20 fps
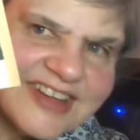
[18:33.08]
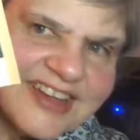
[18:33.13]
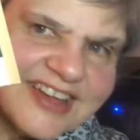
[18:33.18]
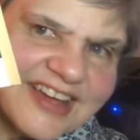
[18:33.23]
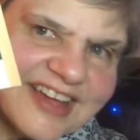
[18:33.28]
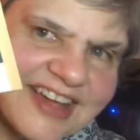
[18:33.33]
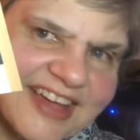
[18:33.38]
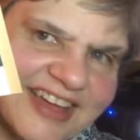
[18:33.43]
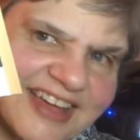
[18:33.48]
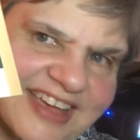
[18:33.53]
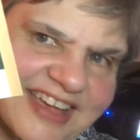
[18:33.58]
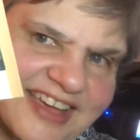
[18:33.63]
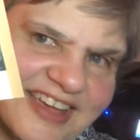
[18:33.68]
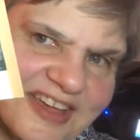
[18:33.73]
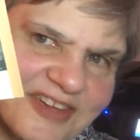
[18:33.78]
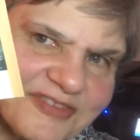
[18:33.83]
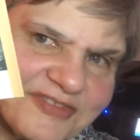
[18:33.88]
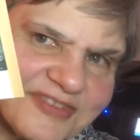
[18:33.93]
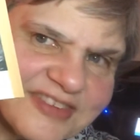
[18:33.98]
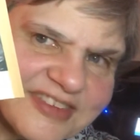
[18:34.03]
a
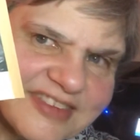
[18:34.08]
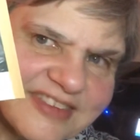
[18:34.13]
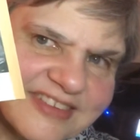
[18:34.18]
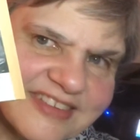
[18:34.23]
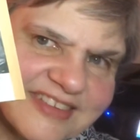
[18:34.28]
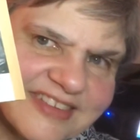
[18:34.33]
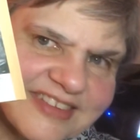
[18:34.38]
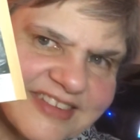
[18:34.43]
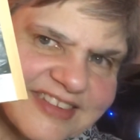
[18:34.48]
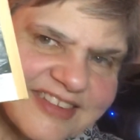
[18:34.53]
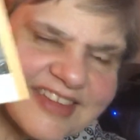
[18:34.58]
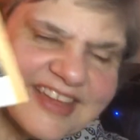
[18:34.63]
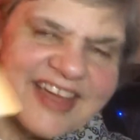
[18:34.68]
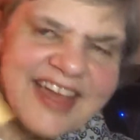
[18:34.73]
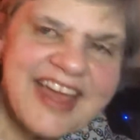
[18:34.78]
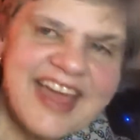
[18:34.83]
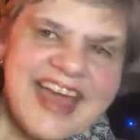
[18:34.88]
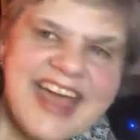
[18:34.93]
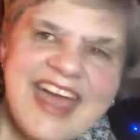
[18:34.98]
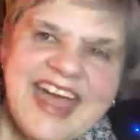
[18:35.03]
gift,
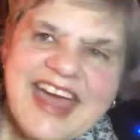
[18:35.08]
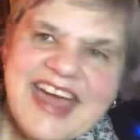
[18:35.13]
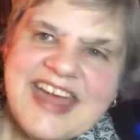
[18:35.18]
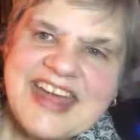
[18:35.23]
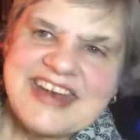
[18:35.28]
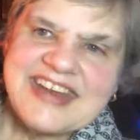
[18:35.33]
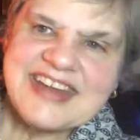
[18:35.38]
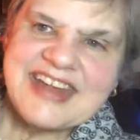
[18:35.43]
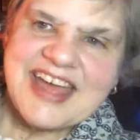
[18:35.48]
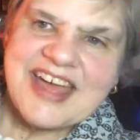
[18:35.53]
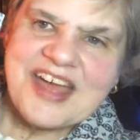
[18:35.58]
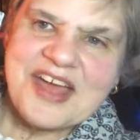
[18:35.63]
and